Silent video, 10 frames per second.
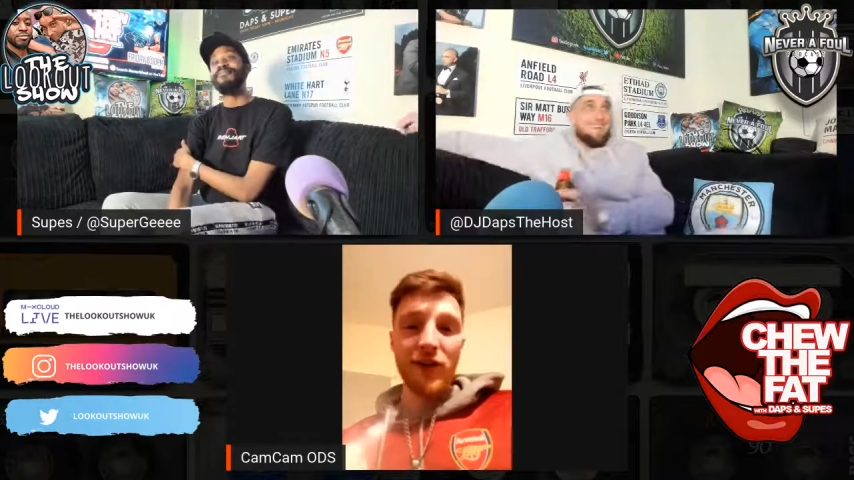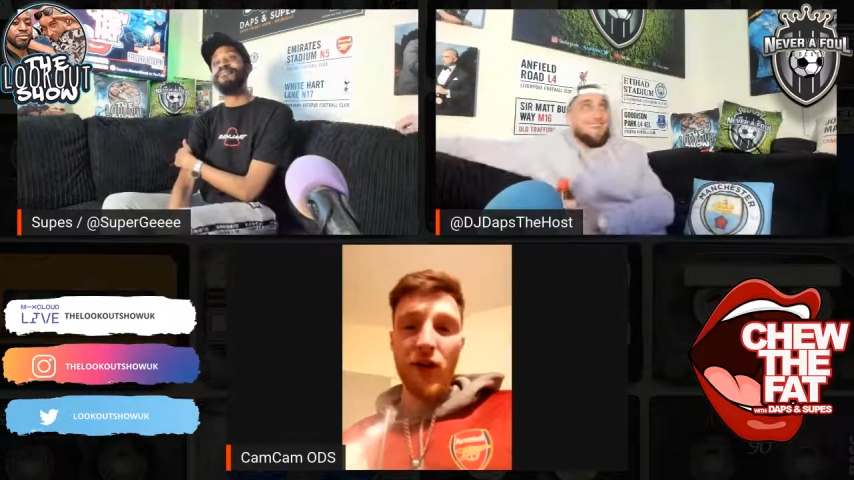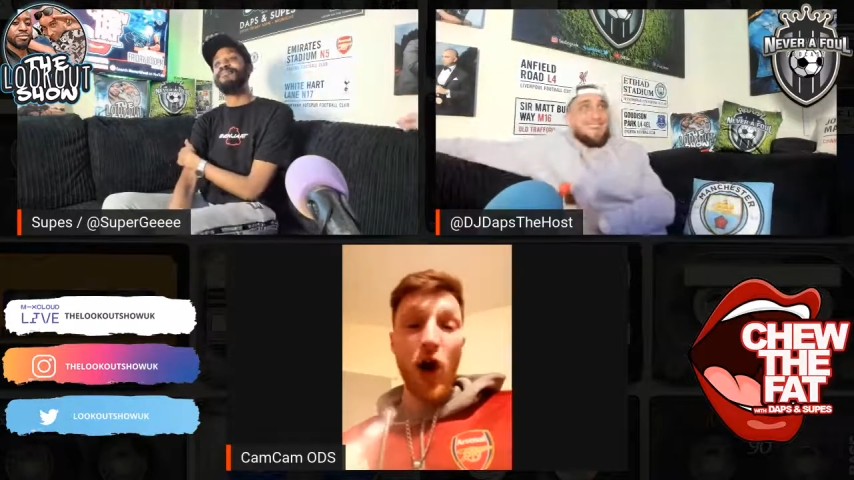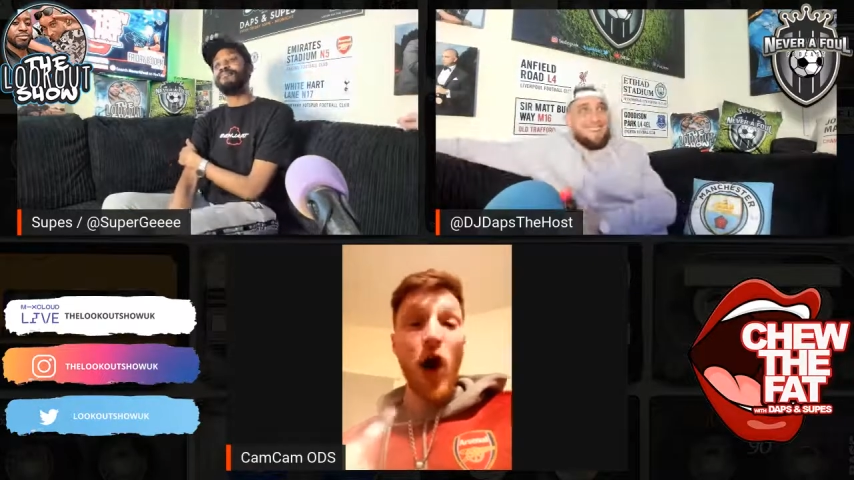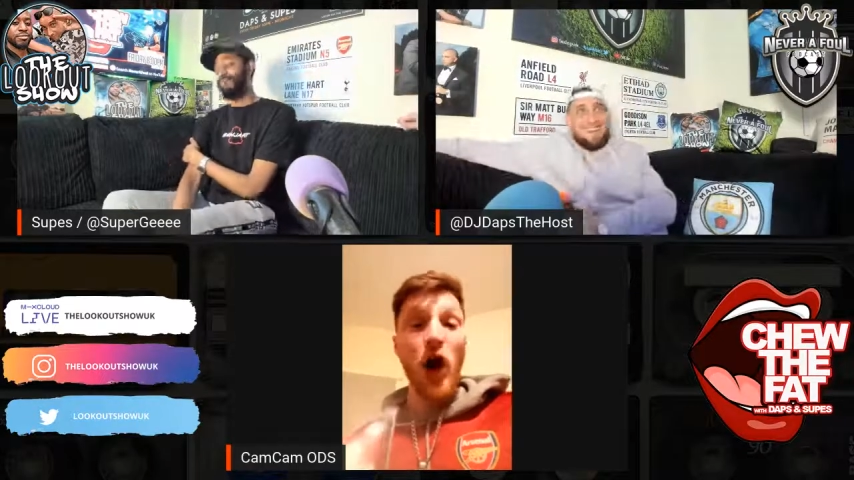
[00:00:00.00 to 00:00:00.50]

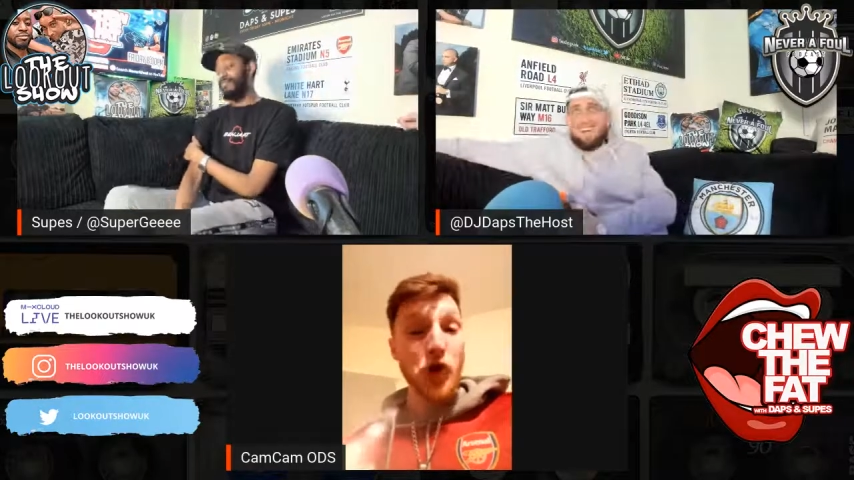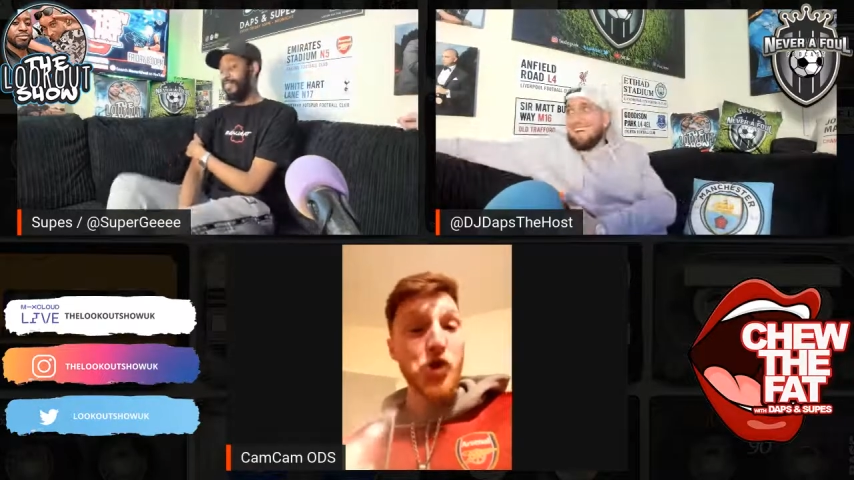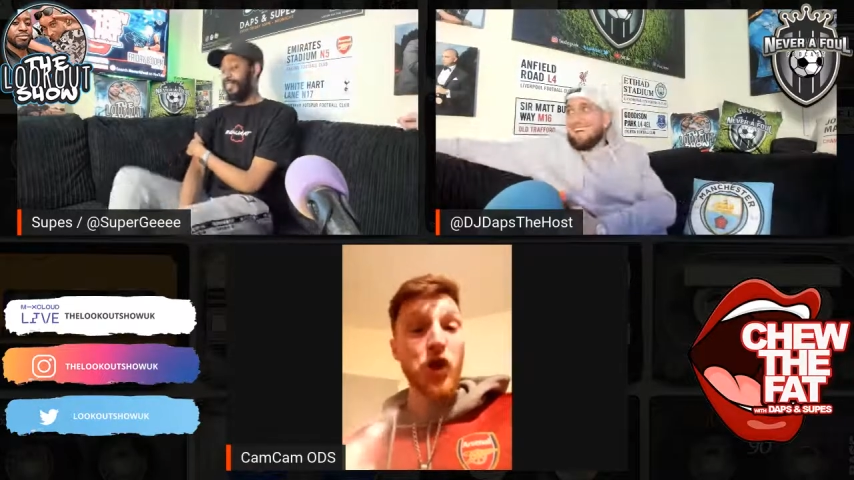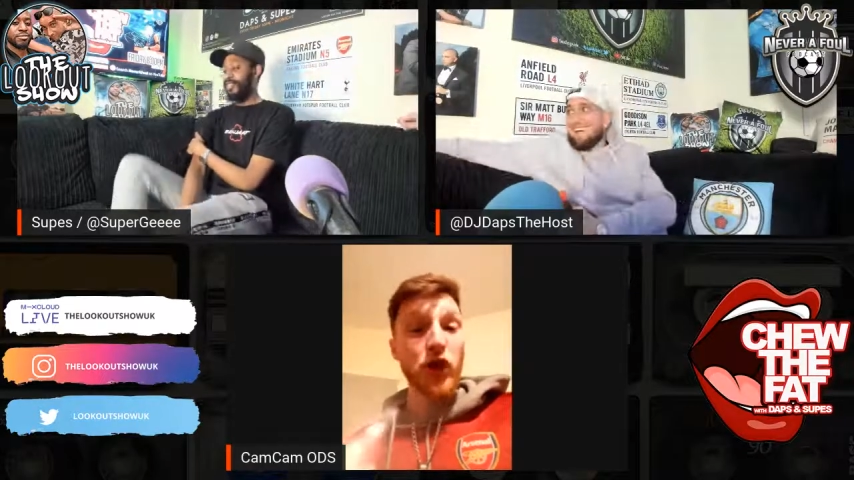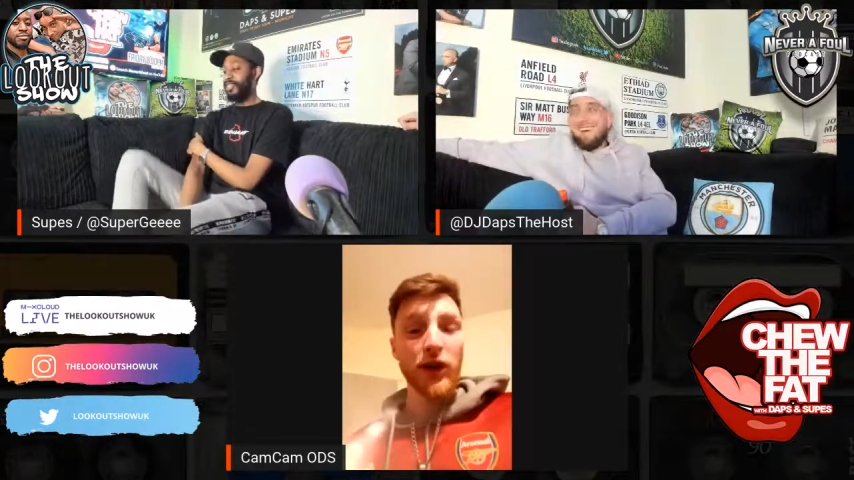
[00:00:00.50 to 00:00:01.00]
Oh, are you
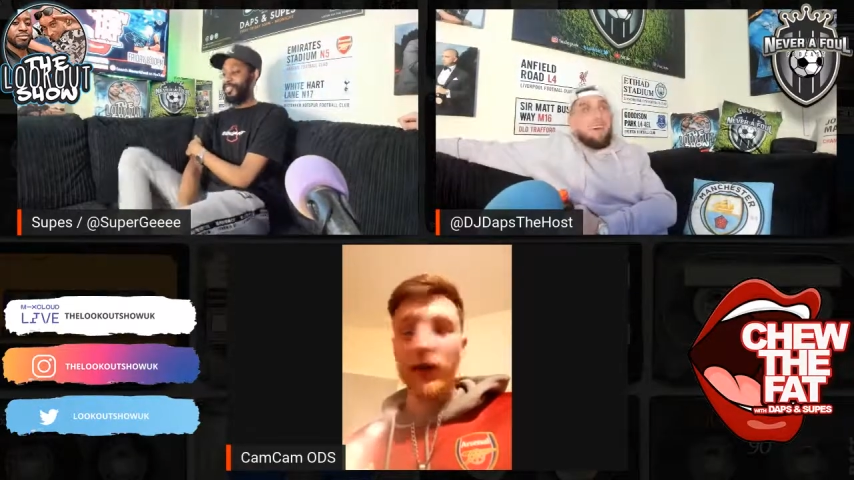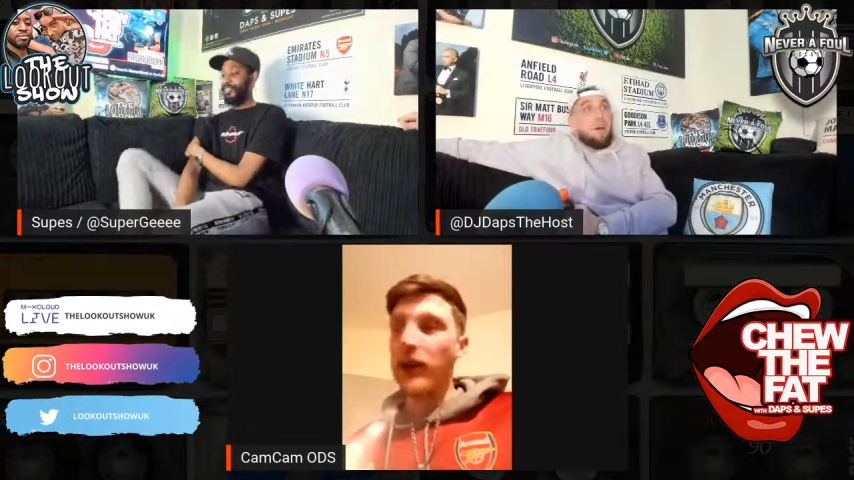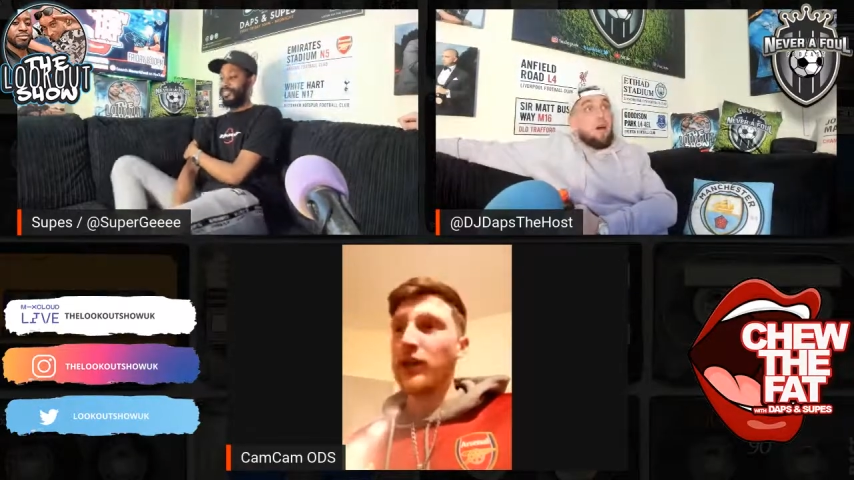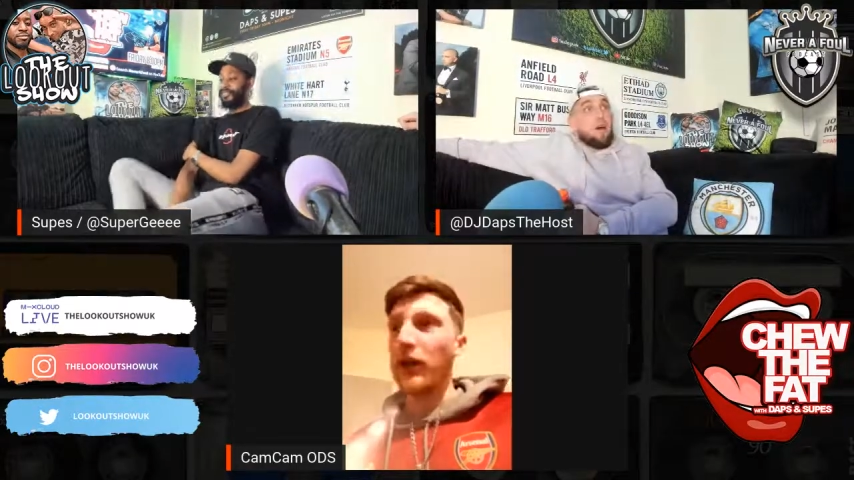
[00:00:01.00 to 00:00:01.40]
sure you? Yeah, no,